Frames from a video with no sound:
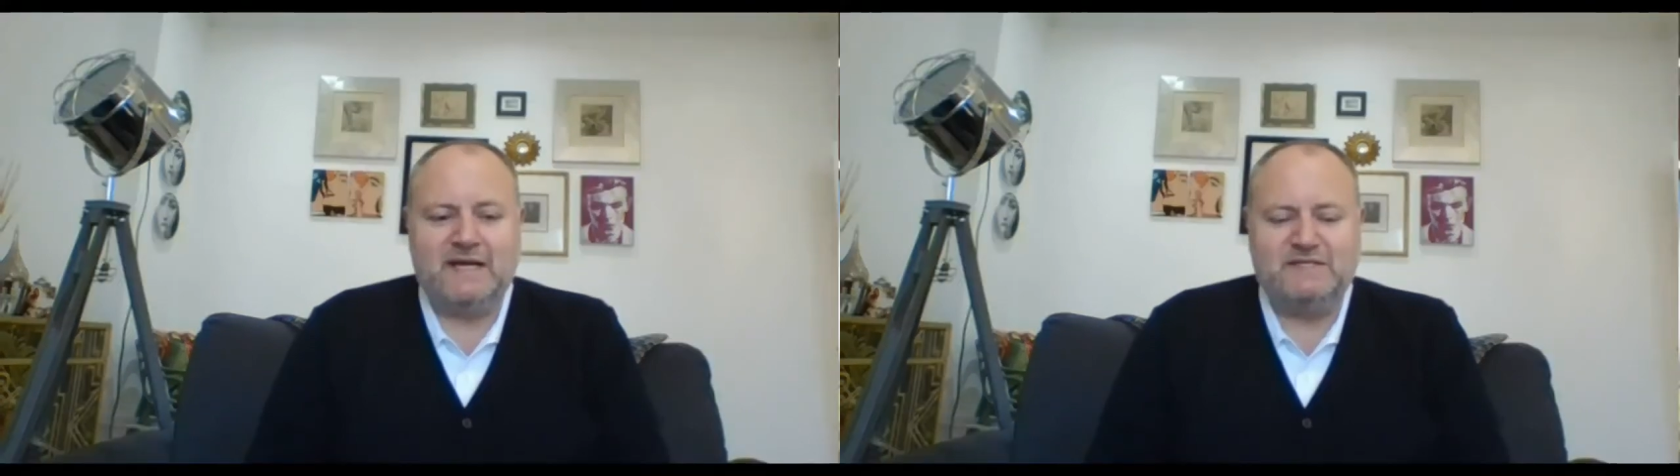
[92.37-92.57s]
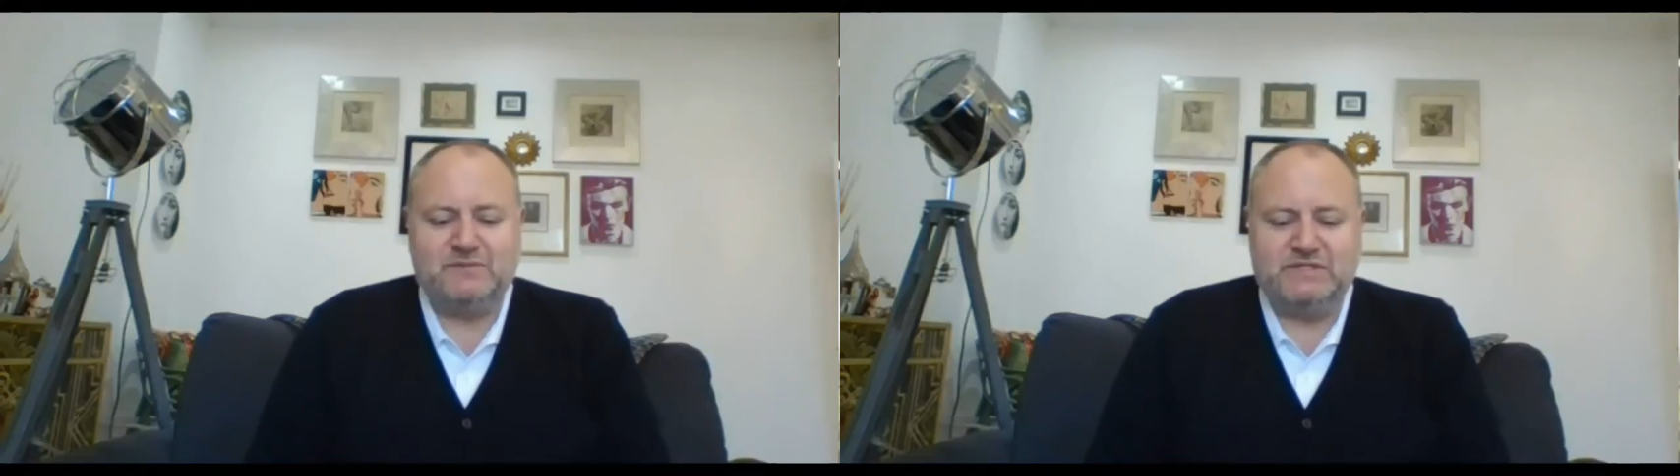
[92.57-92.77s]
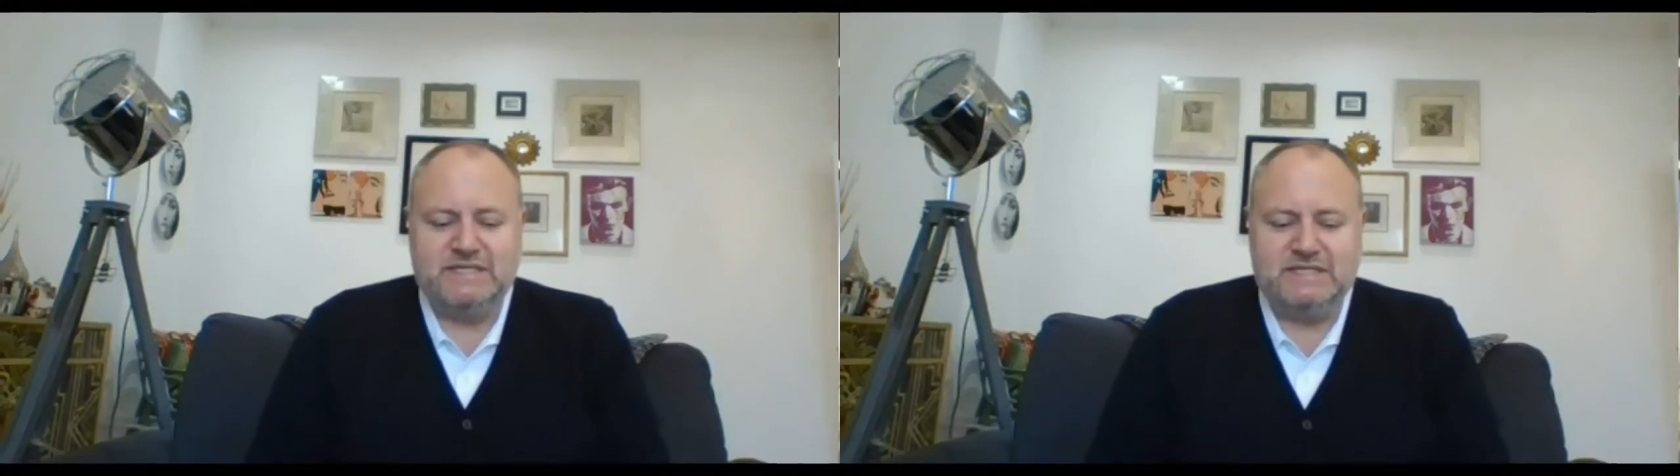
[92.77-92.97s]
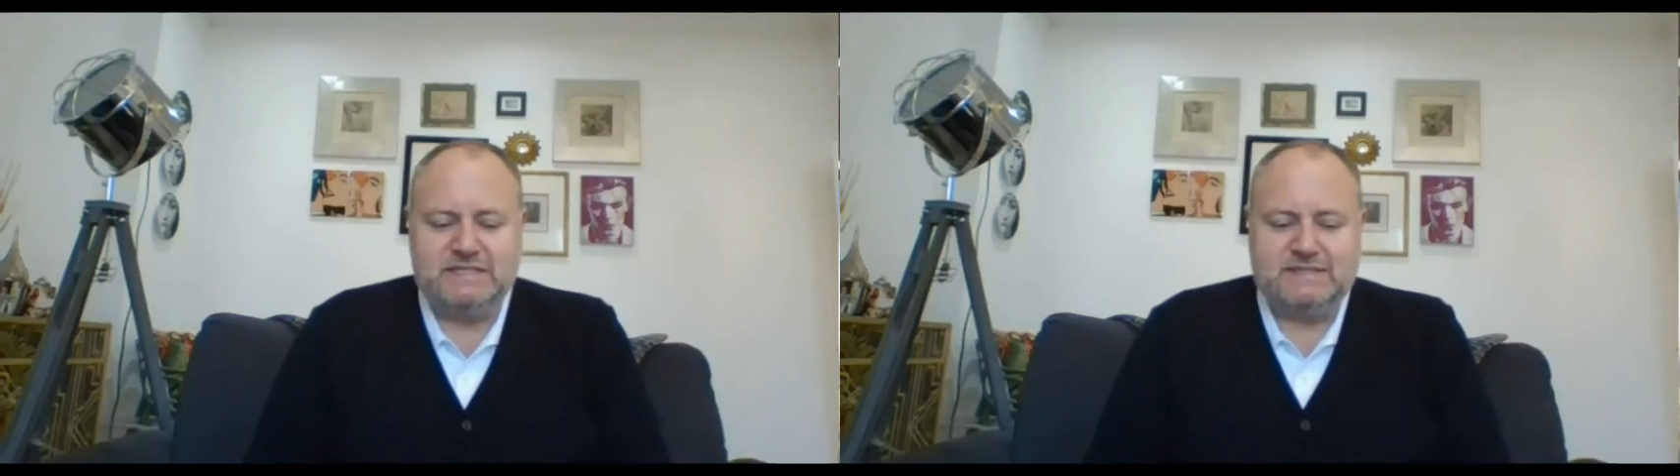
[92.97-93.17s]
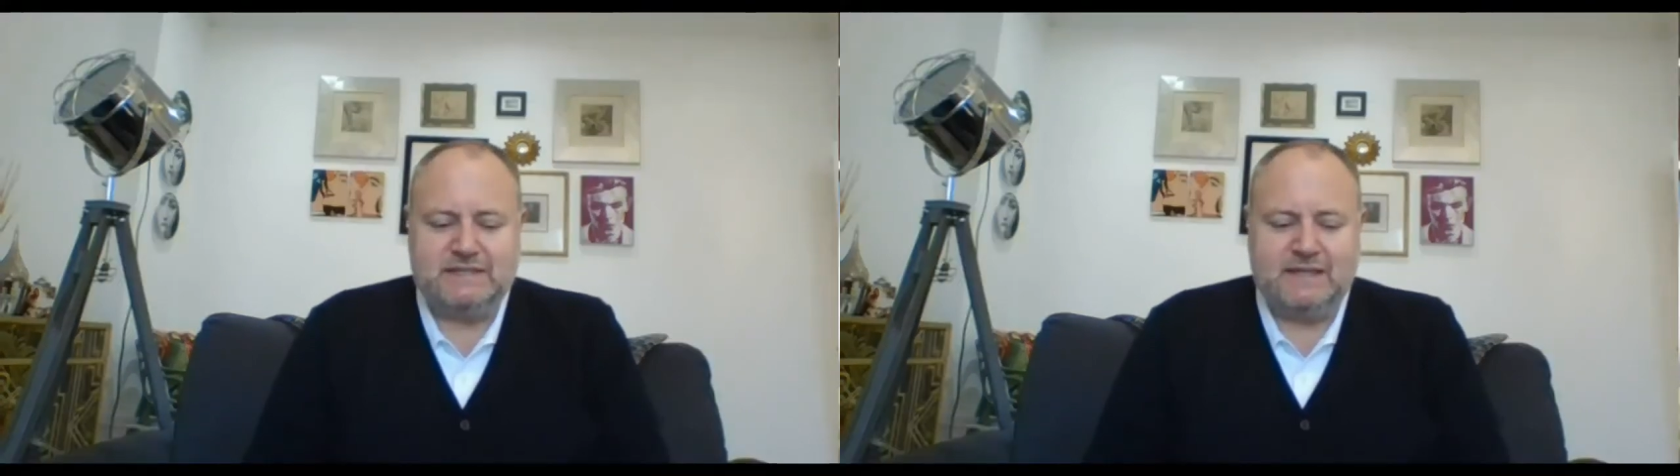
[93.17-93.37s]

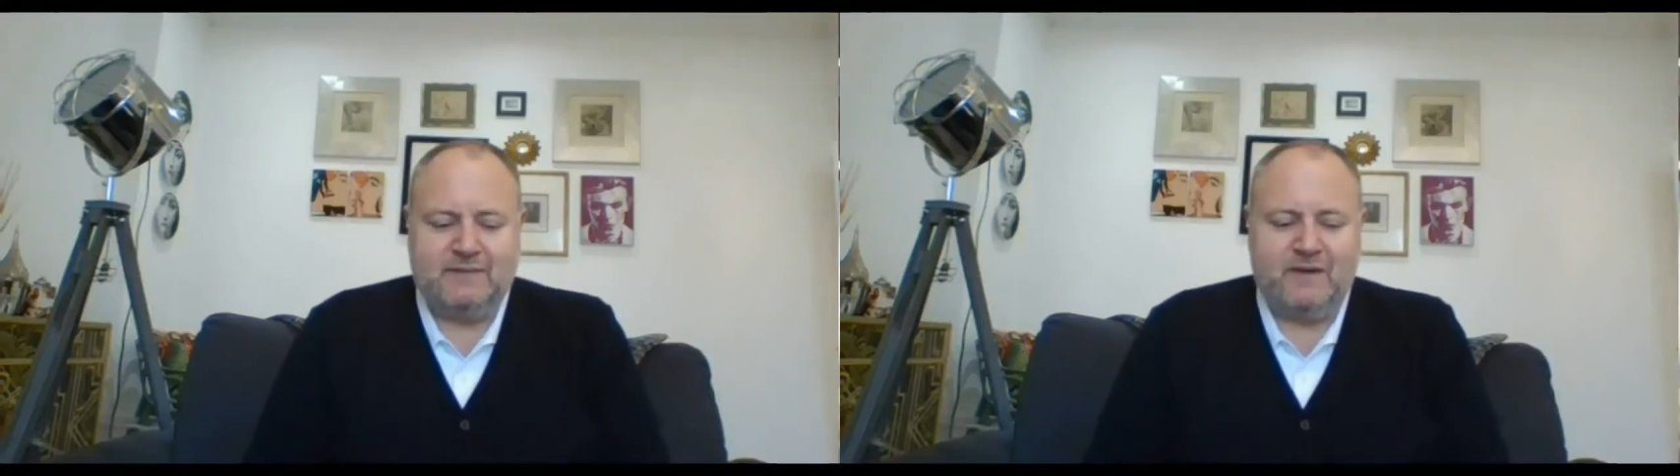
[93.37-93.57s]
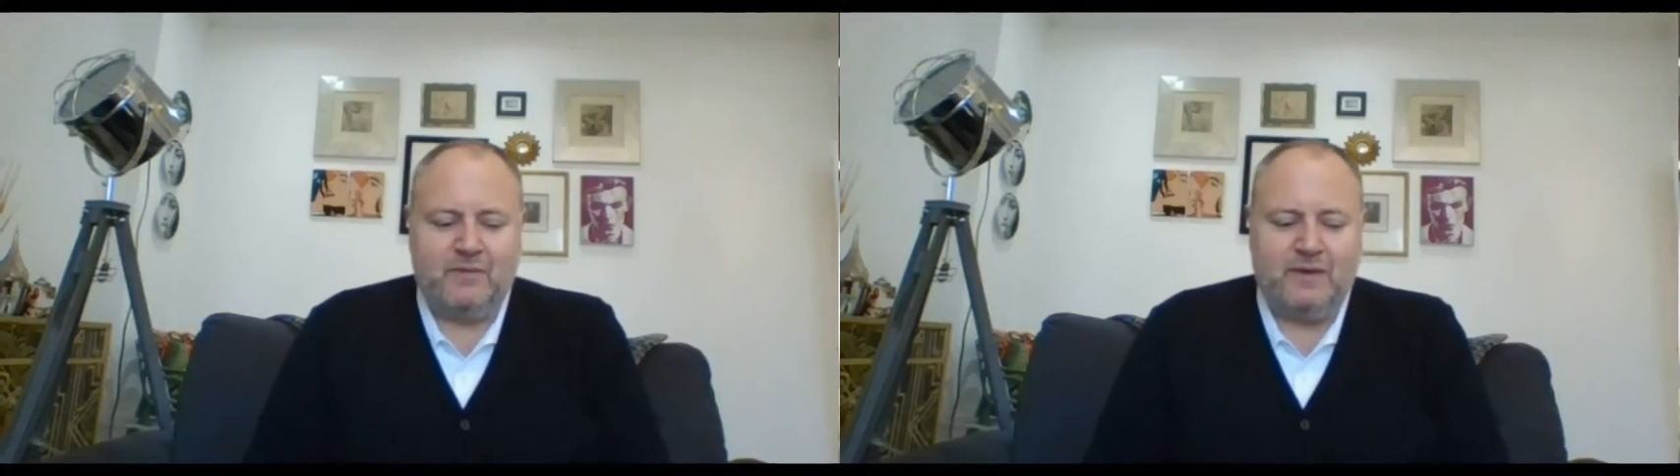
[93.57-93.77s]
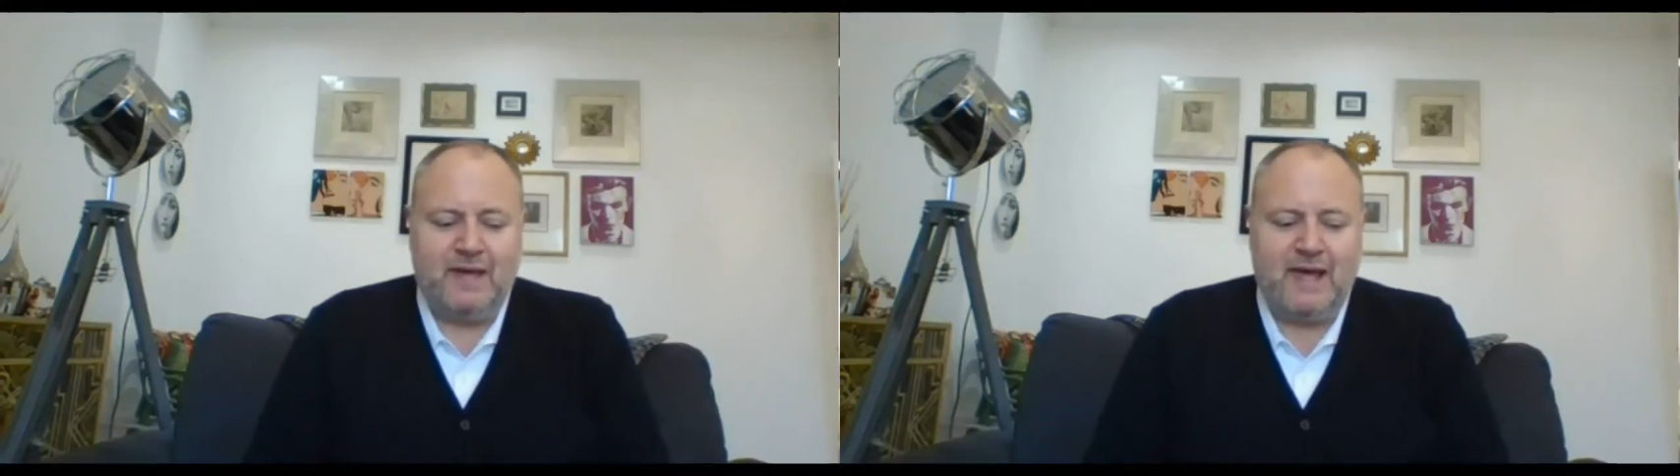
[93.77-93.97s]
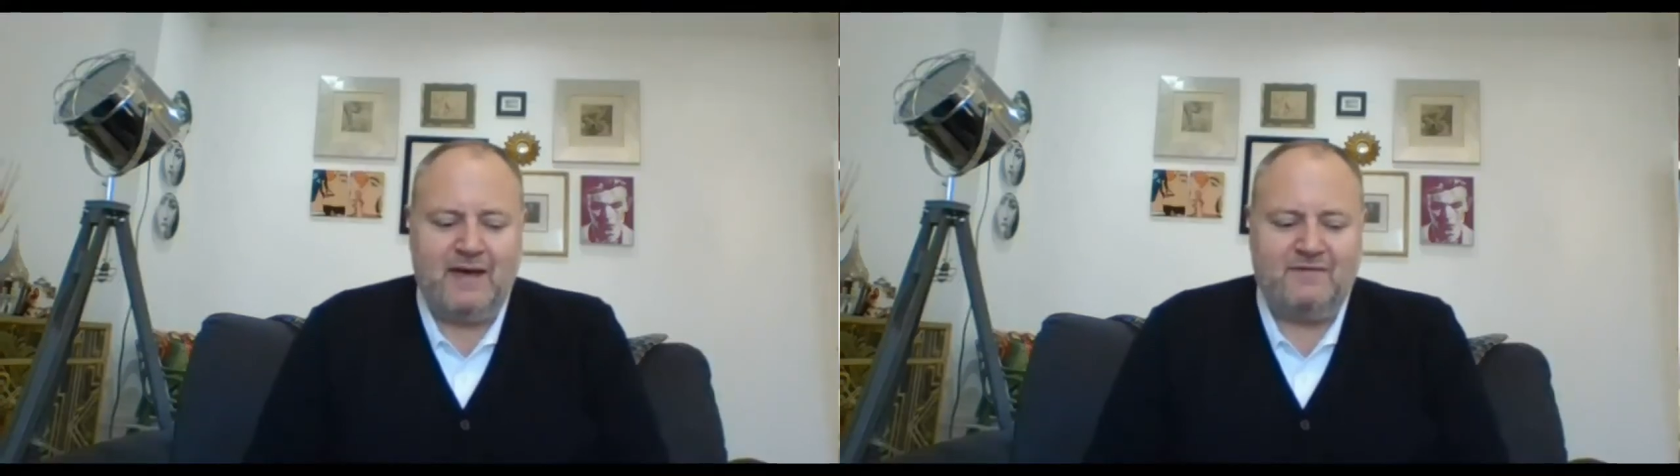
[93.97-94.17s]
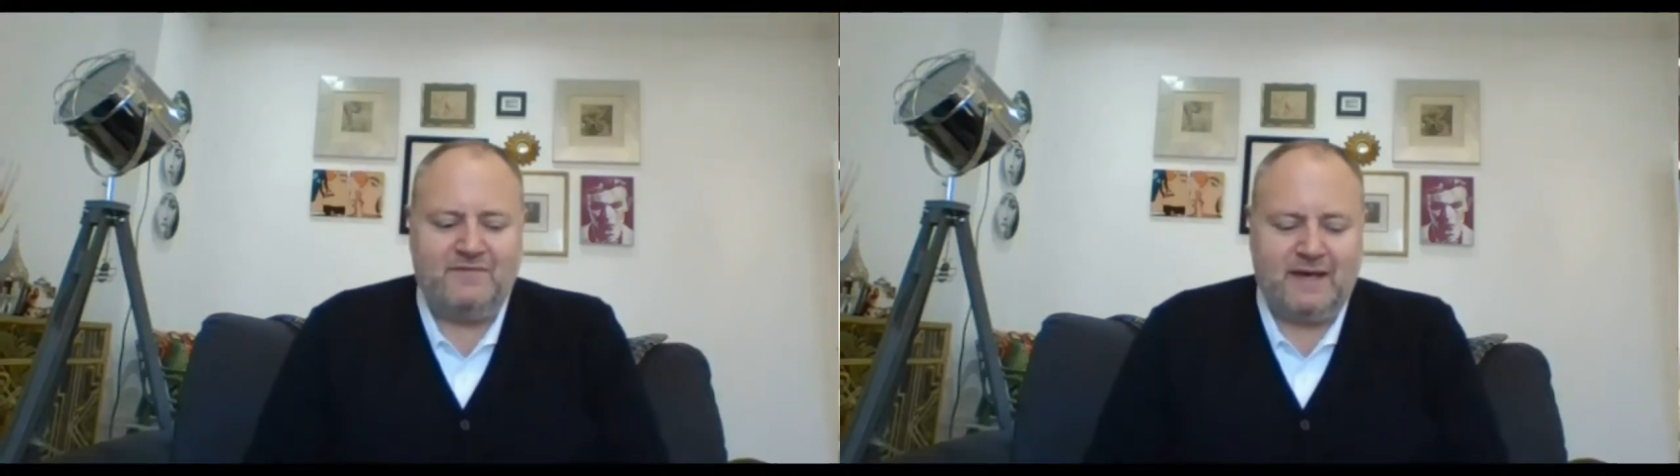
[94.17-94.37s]
expertise that we
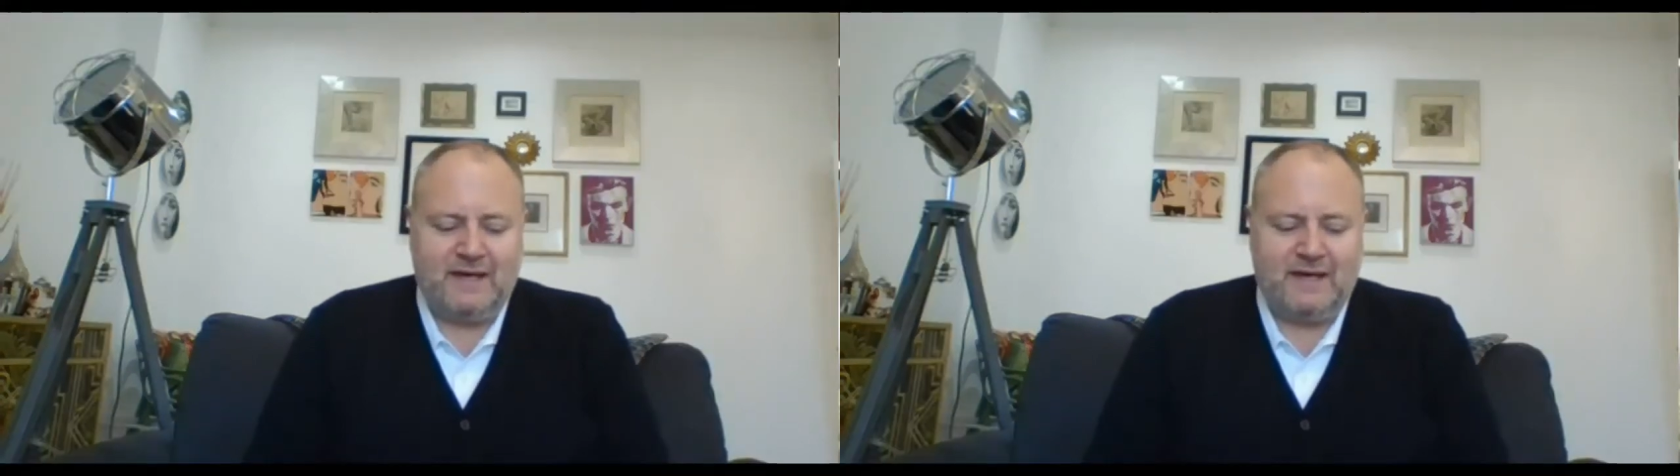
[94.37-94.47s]
have,